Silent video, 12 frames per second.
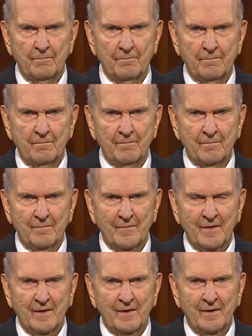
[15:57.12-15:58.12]

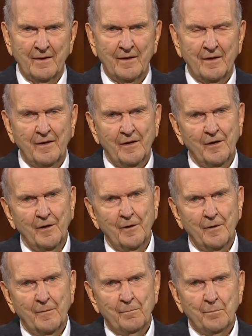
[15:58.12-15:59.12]

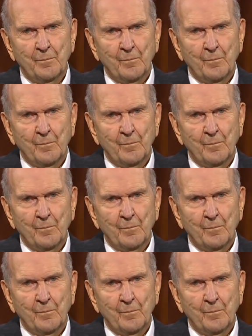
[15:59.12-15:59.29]
Nothing is said.